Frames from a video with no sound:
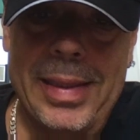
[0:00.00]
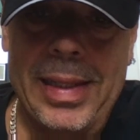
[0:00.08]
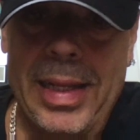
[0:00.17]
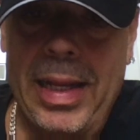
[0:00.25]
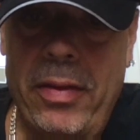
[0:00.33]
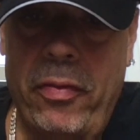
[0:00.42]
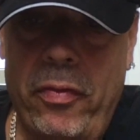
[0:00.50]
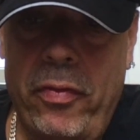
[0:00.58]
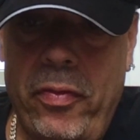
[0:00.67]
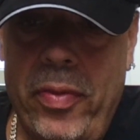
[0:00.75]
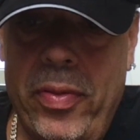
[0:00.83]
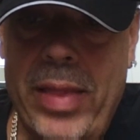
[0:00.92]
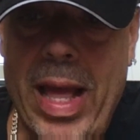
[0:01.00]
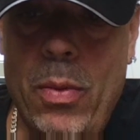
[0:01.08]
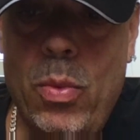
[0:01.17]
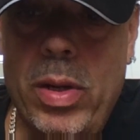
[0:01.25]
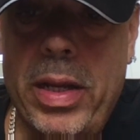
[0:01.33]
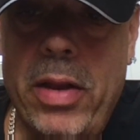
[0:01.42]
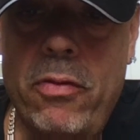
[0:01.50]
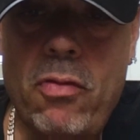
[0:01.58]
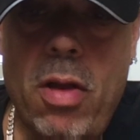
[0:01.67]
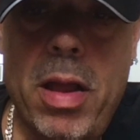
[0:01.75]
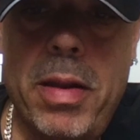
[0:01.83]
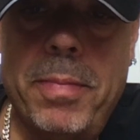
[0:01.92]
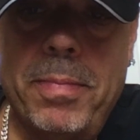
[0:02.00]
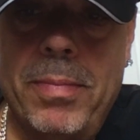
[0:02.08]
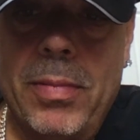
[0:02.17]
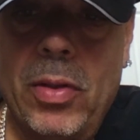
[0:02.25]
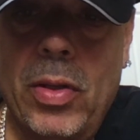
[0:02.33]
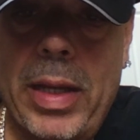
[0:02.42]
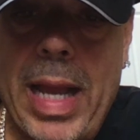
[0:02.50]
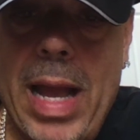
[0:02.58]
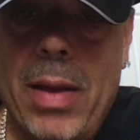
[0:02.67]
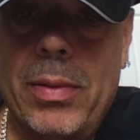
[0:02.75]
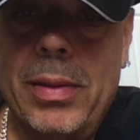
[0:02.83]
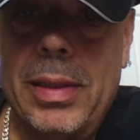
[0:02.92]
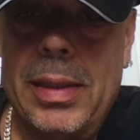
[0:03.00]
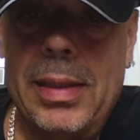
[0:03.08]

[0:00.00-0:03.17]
If that one can run, look out.